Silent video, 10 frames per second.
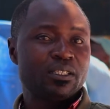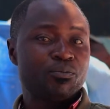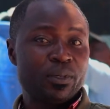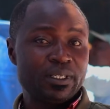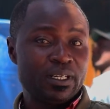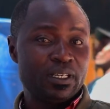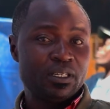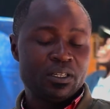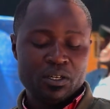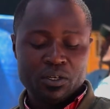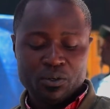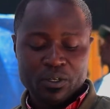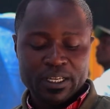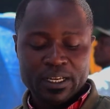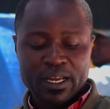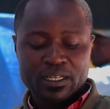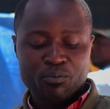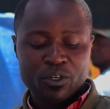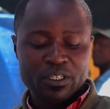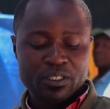especially looking at
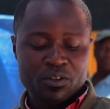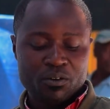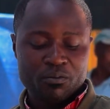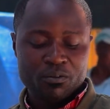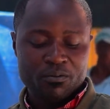political